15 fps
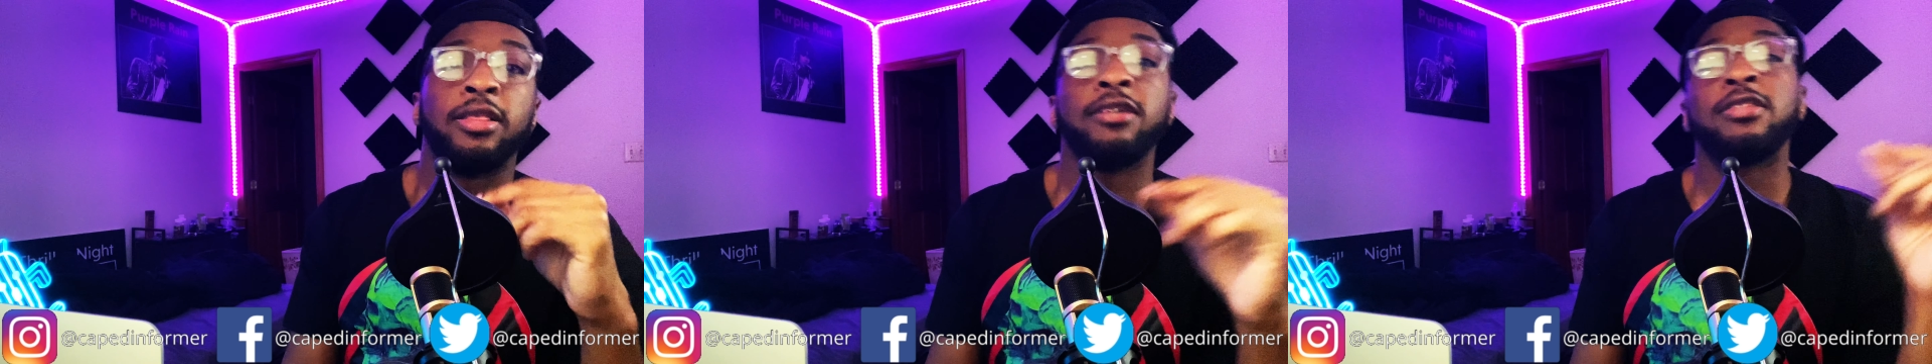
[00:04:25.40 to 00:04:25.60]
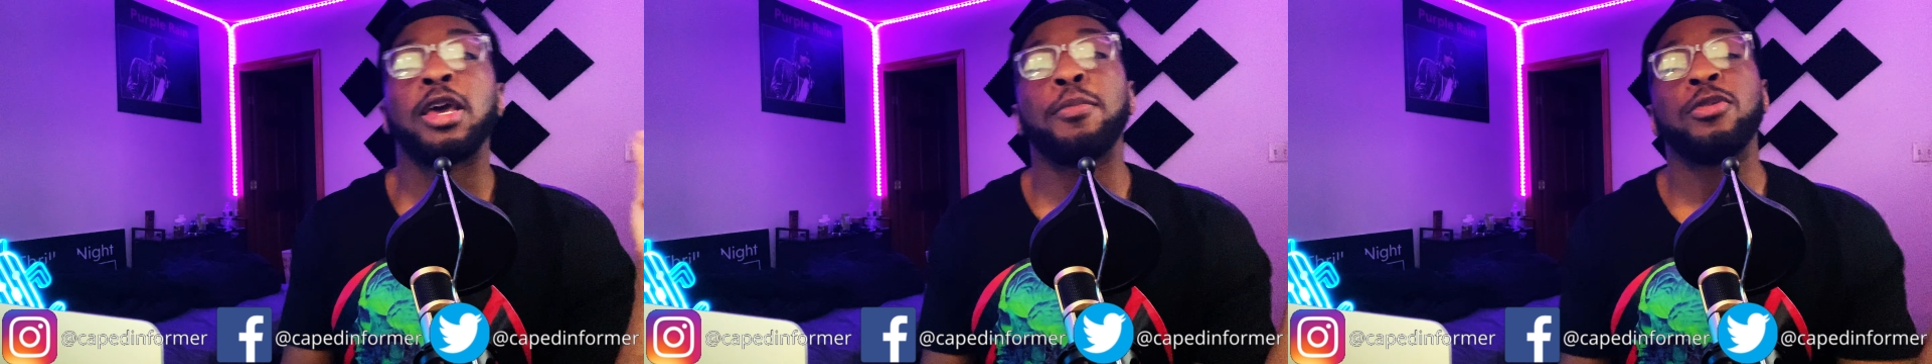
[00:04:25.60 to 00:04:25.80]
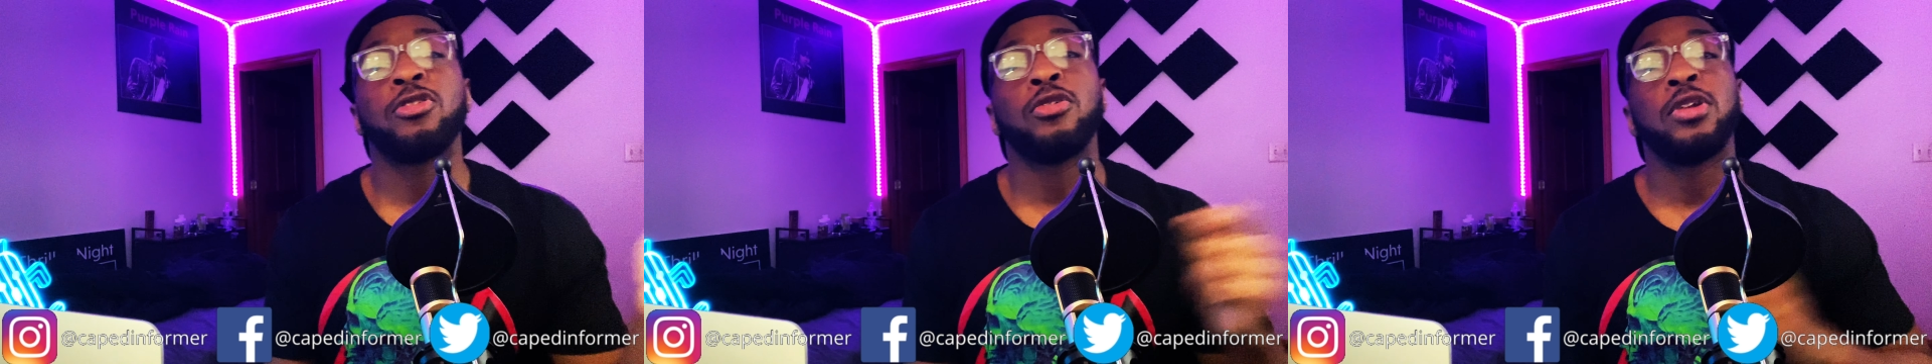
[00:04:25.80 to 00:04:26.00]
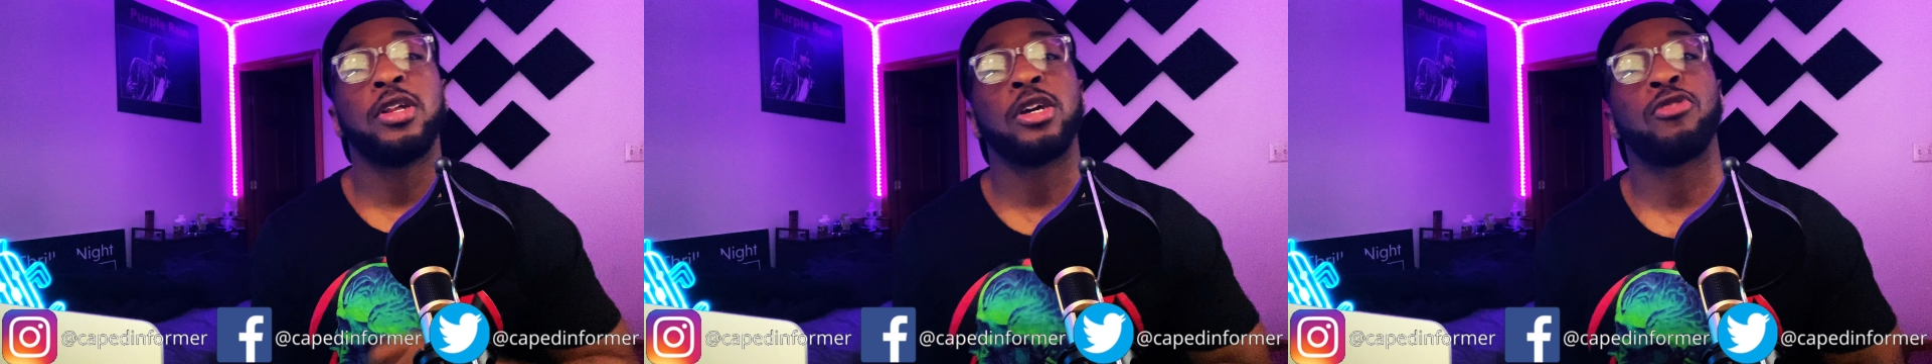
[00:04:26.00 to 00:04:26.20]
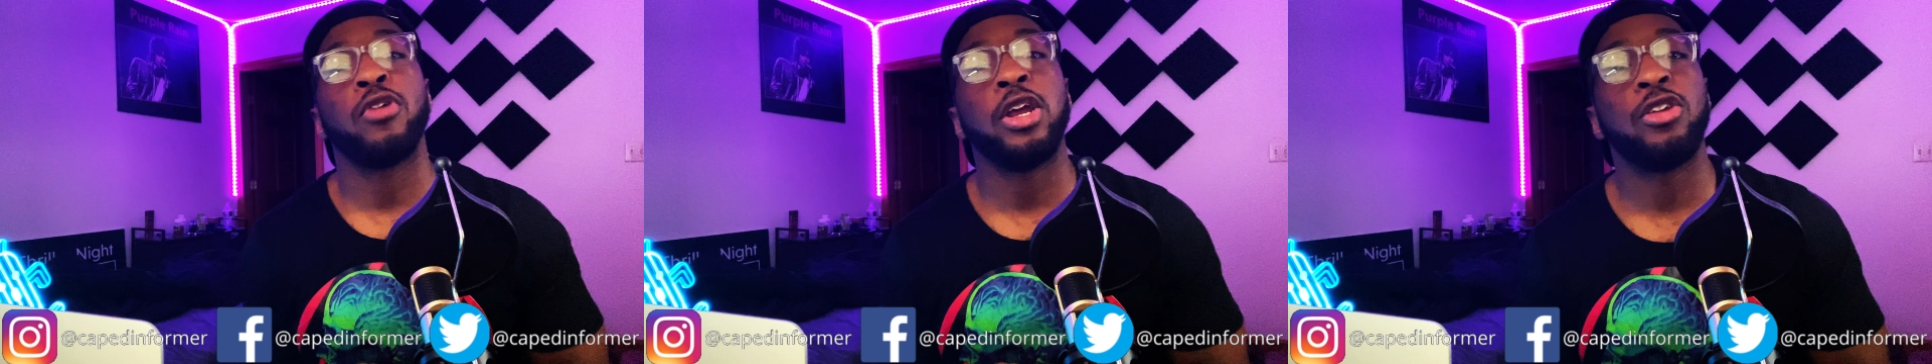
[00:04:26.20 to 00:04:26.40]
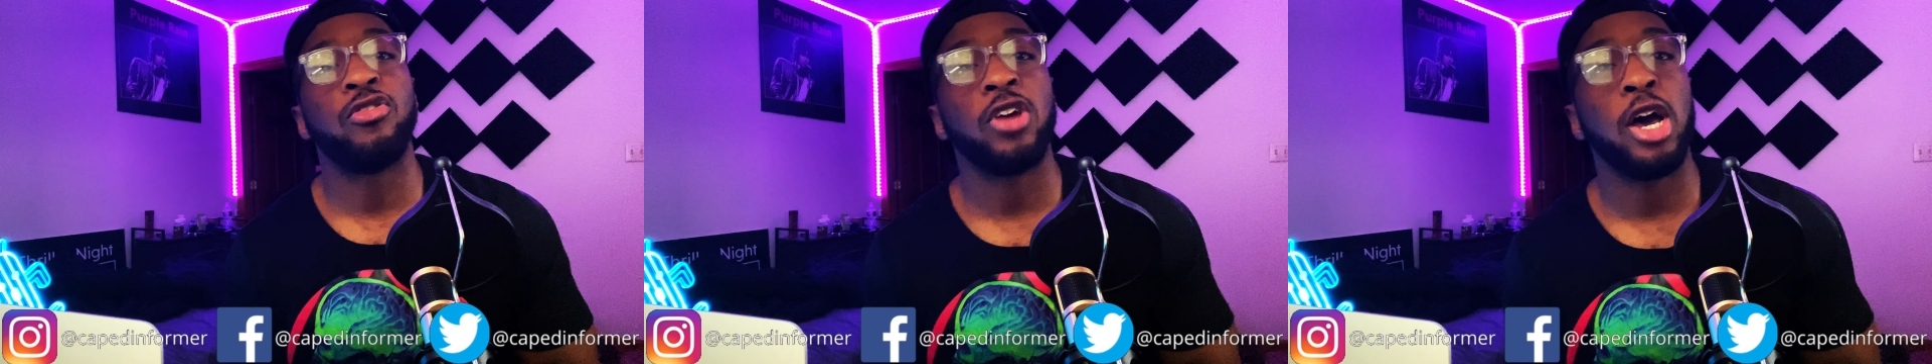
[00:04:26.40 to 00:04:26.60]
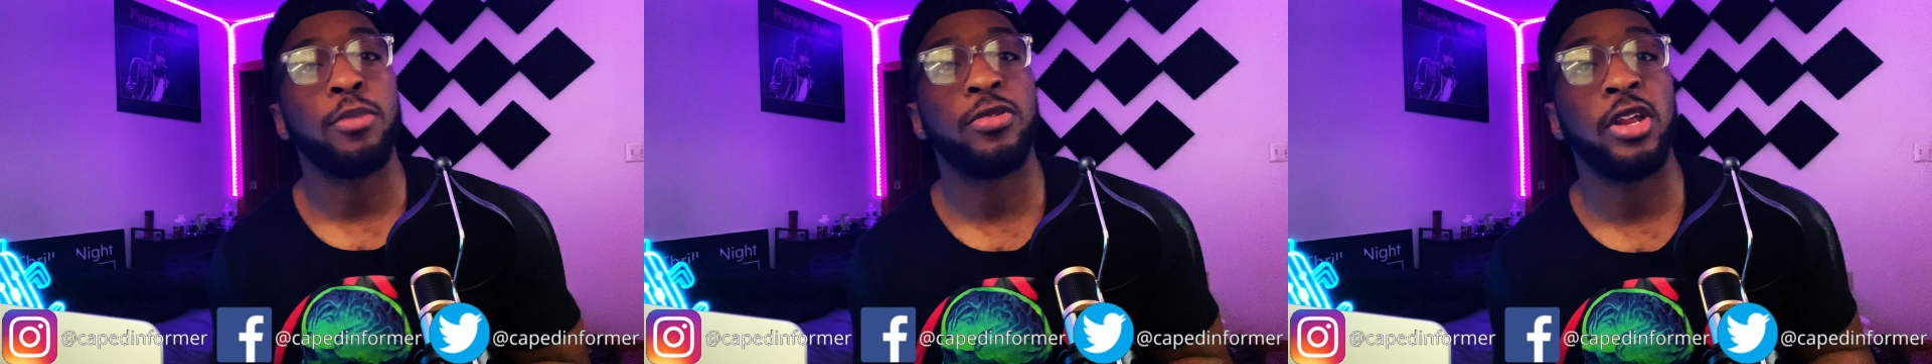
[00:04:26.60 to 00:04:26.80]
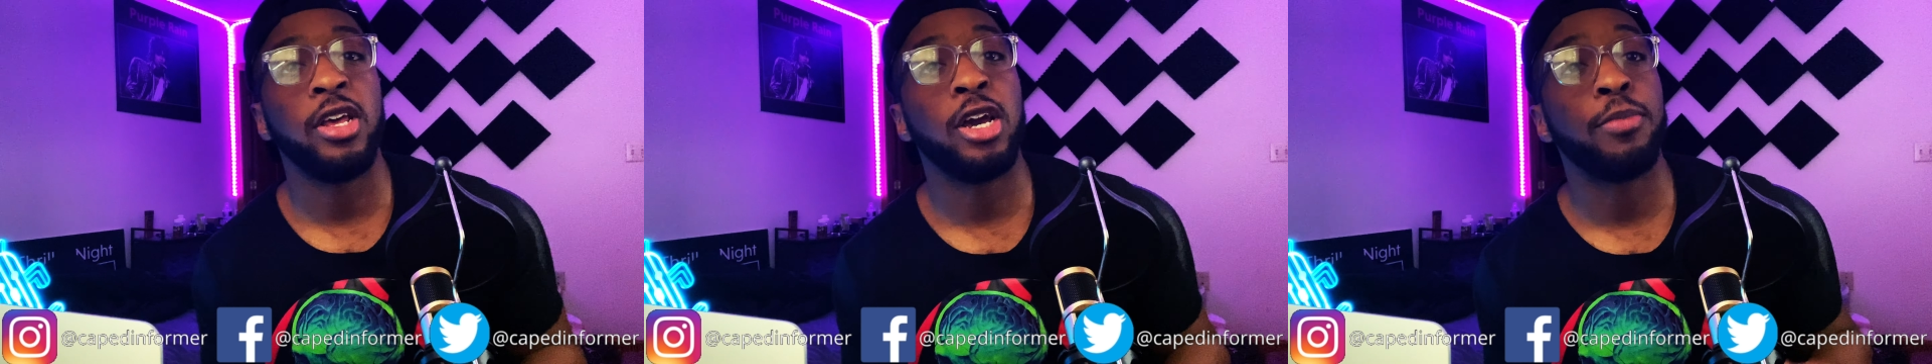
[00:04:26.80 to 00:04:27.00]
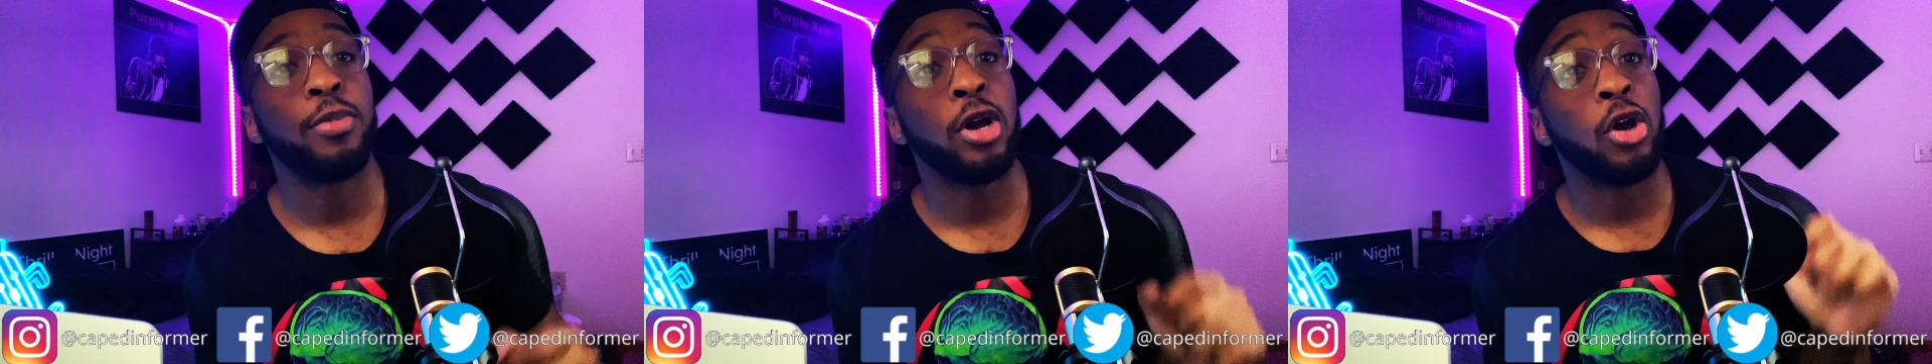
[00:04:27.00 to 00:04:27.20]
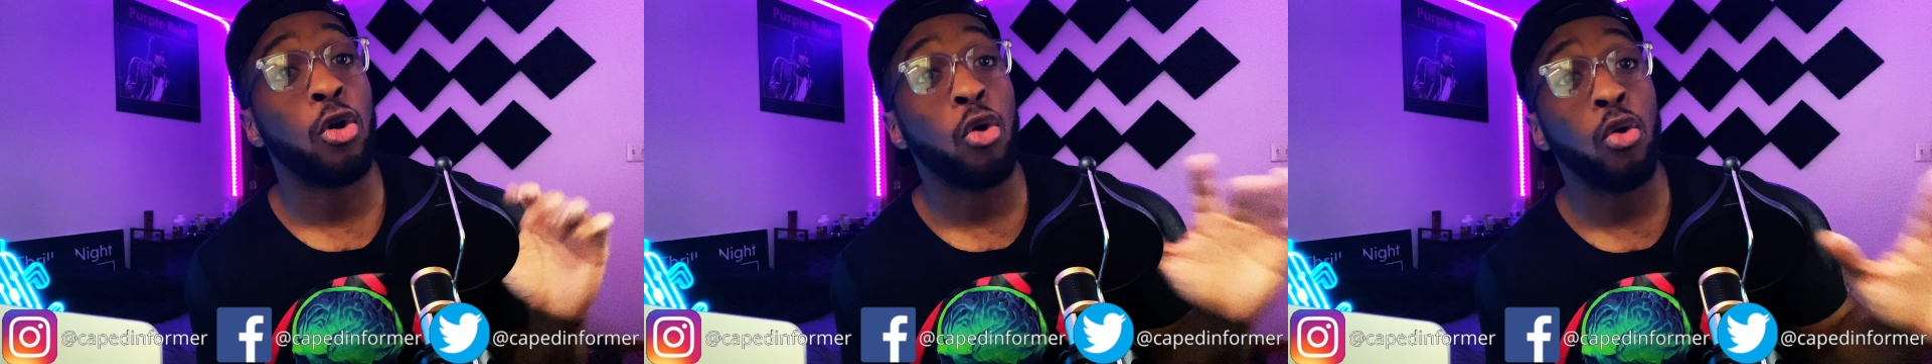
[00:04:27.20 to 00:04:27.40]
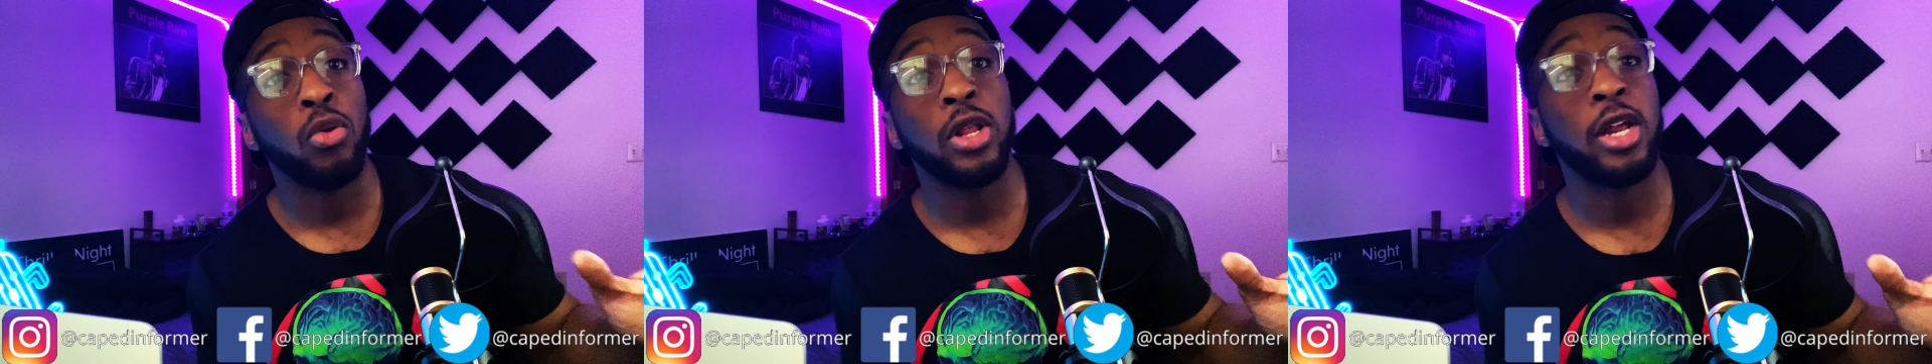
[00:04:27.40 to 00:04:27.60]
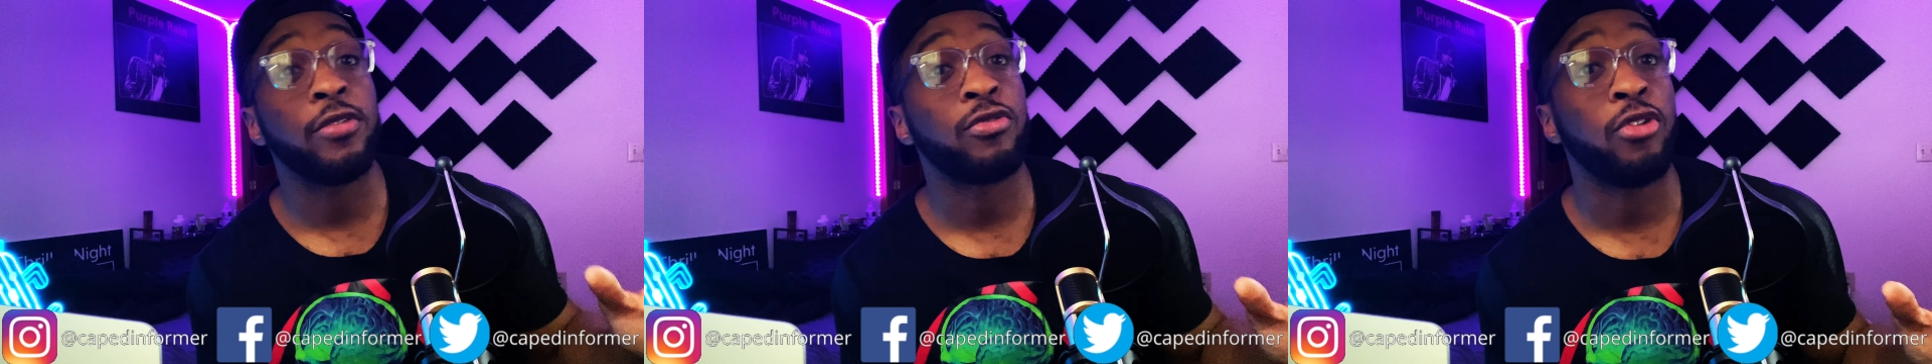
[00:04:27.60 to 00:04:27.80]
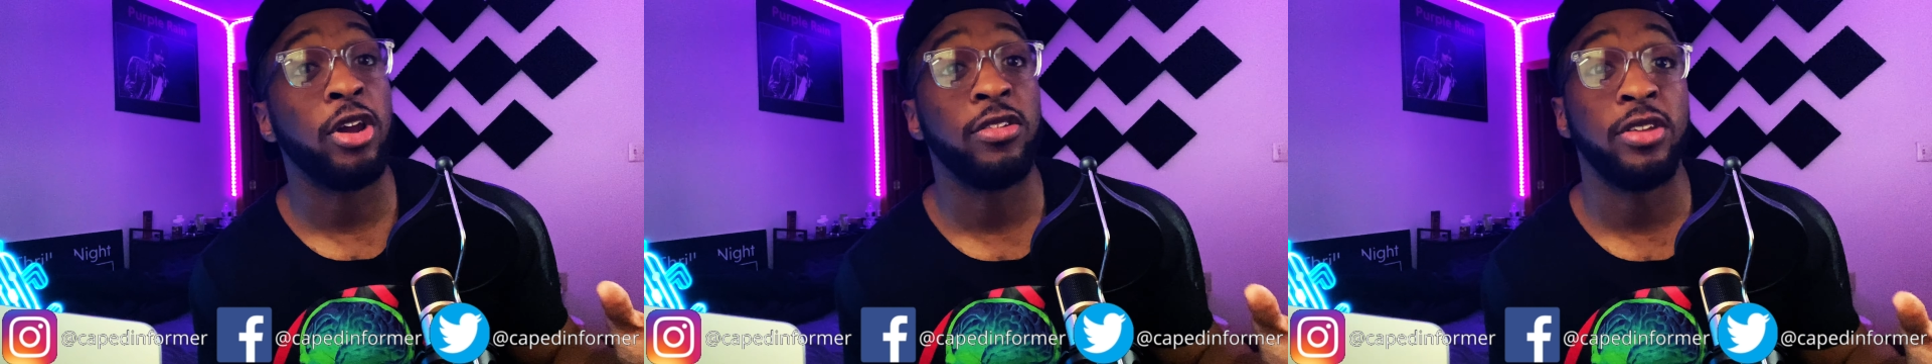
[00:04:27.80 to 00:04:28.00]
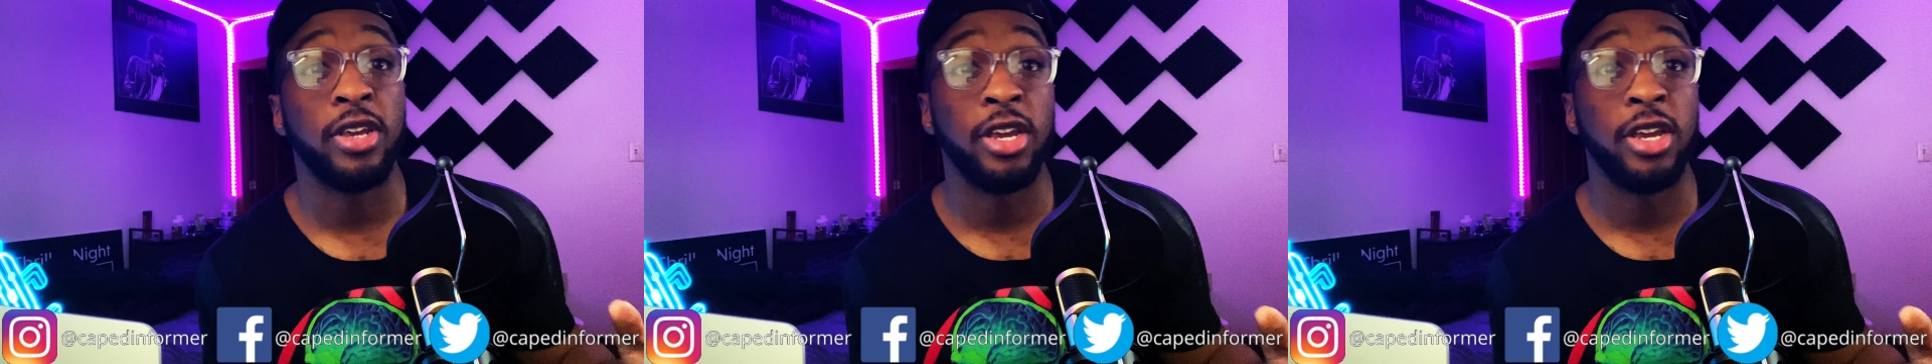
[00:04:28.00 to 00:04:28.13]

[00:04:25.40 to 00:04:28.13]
This episode did a great job setting up a whole lot of crazy